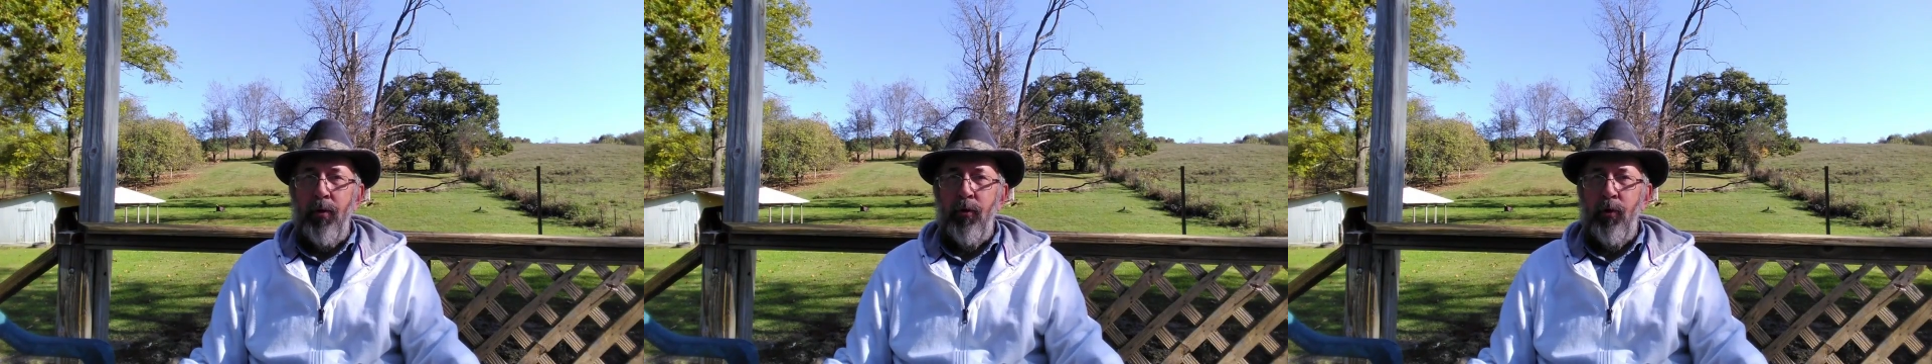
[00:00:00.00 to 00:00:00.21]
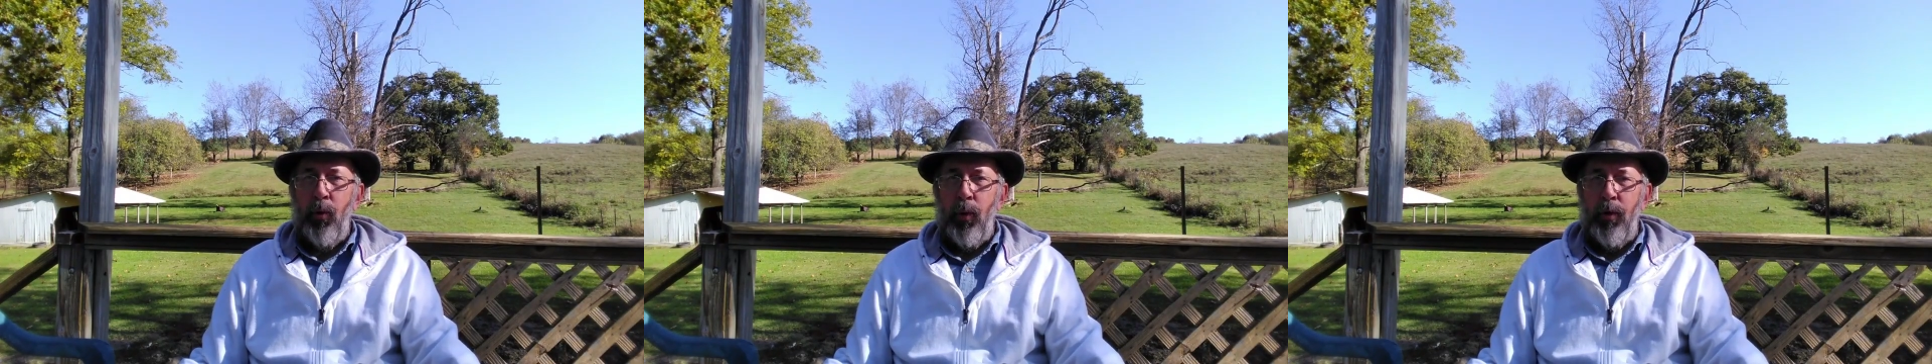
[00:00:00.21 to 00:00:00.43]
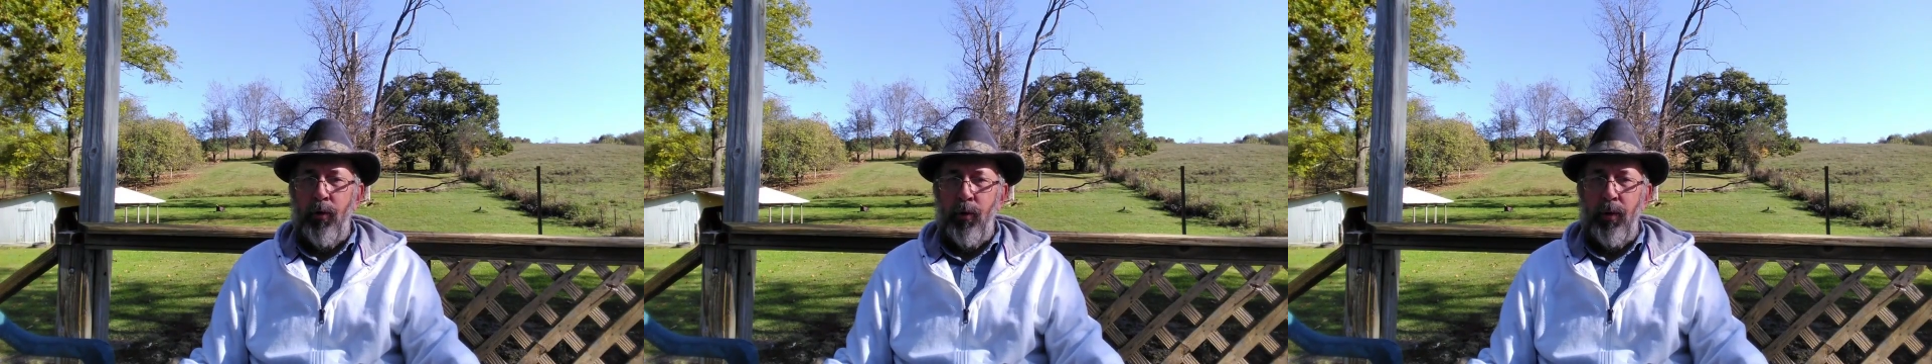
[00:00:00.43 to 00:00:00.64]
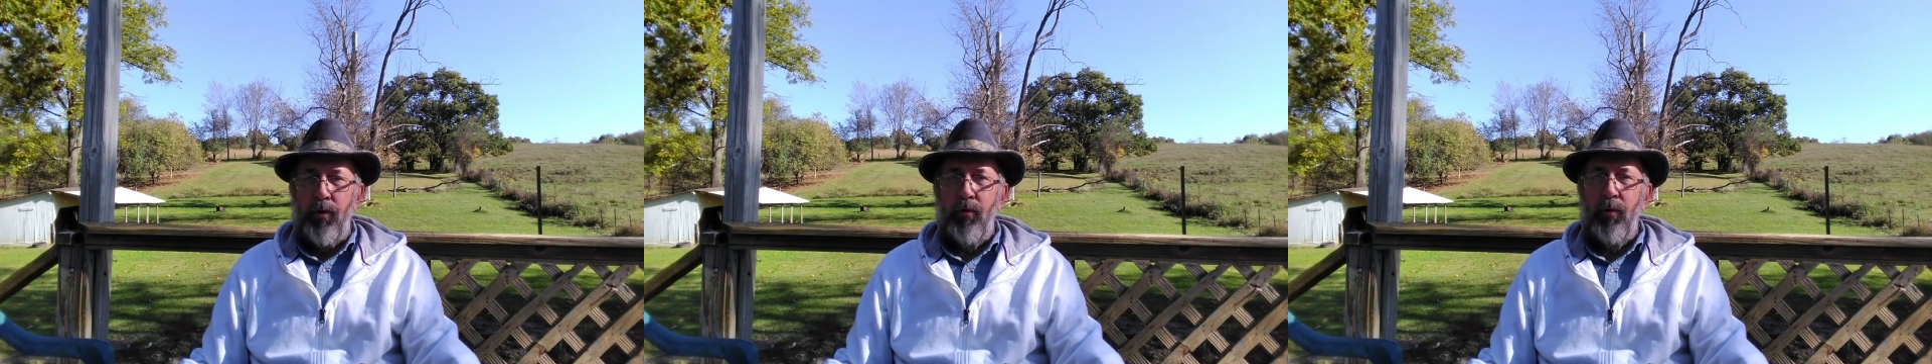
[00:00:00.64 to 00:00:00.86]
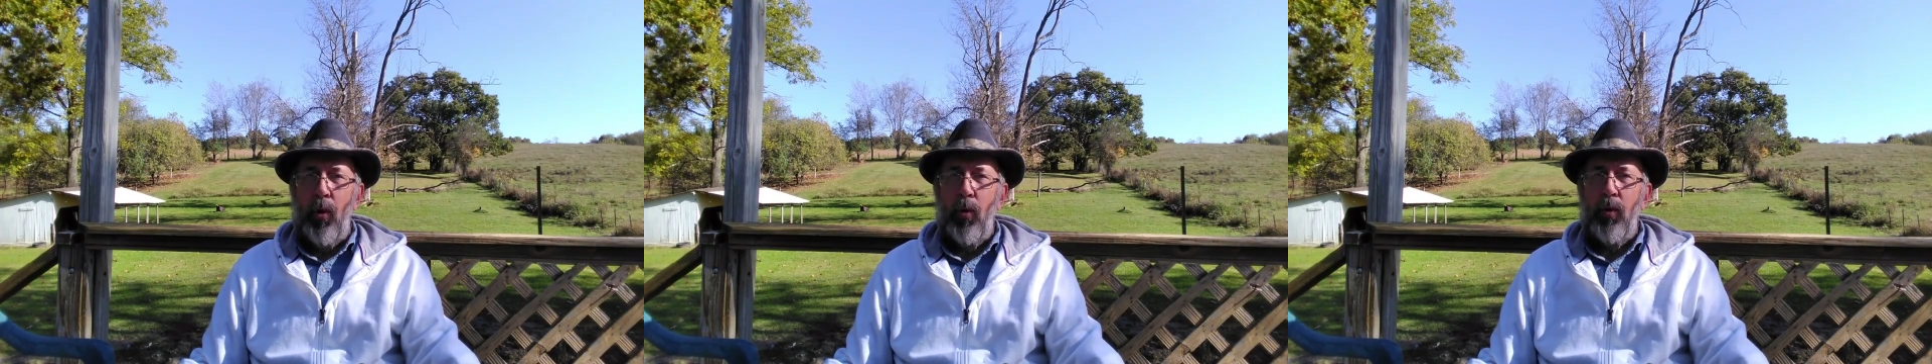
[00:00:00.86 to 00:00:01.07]
storage units
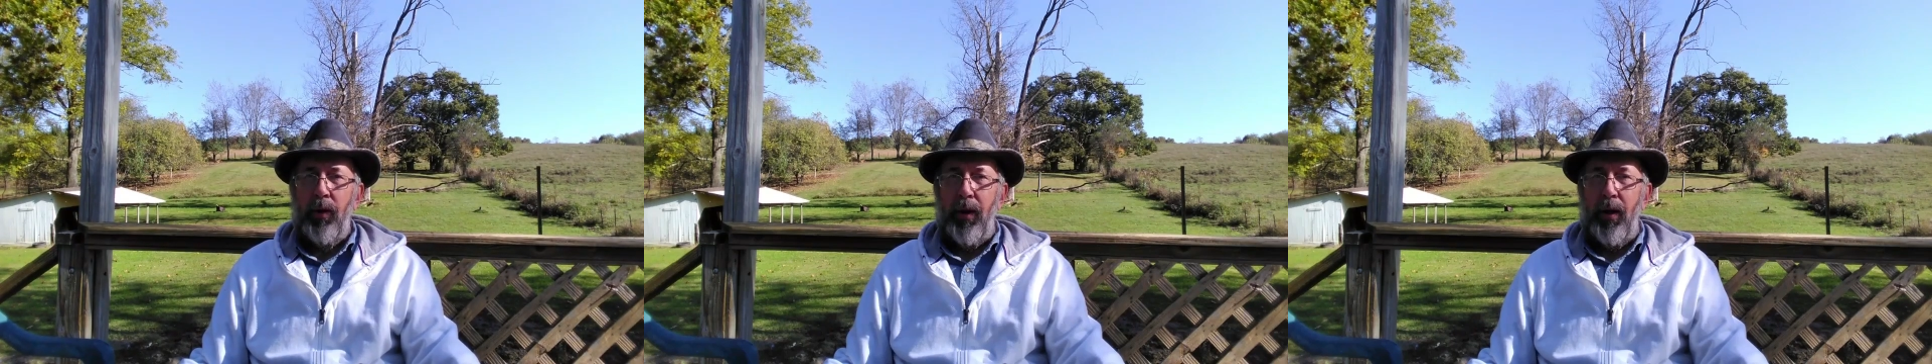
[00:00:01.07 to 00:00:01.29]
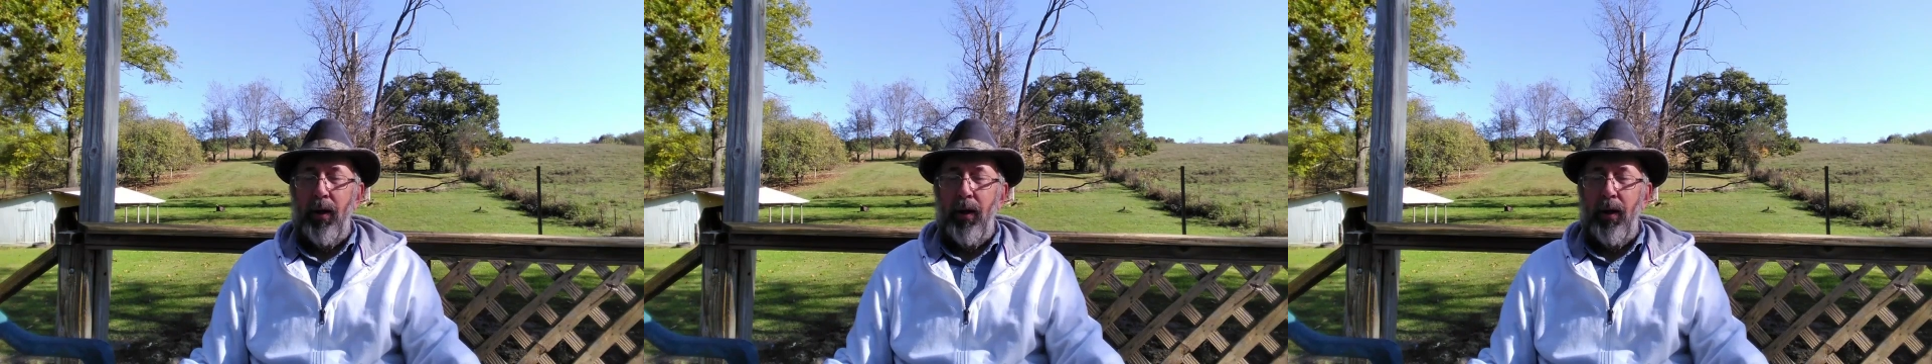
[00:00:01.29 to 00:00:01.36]
locally,